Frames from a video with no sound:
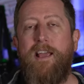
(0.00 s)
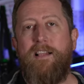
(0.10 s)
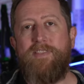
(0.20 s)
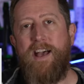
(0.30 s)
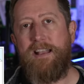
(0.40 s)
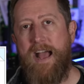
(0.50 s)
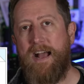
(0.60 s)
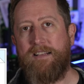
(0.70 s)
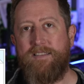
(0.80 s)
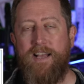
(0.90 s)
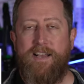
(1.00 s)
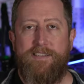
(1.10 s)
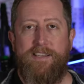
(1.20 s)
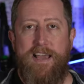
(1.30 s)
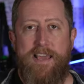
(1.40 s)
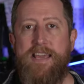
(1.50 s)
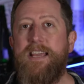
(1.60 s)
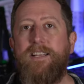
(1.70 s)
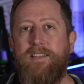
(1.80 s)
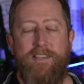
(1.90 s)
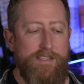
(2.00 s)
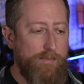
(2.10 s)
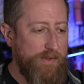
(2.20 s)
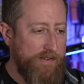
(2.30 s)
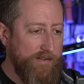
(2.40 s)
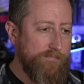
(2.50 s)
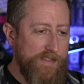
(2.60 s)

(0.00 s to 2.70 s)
and that acts as a heat dissipant.